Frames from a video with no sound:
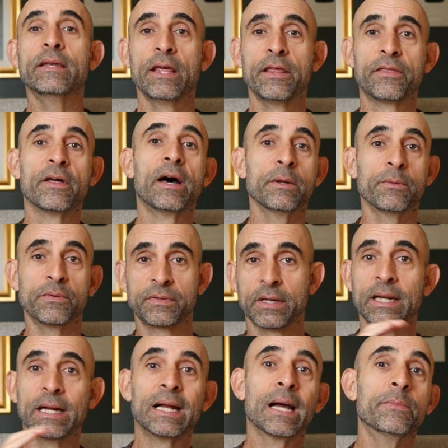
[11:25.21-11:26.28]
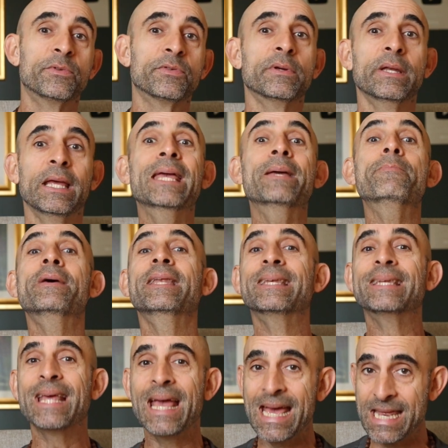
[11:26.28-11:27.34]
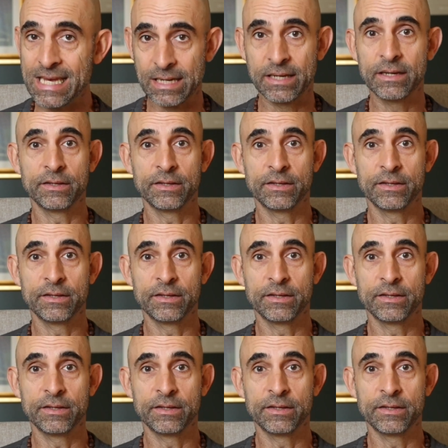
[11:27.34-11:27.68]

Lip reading: They thought it was going to come to an imminent end.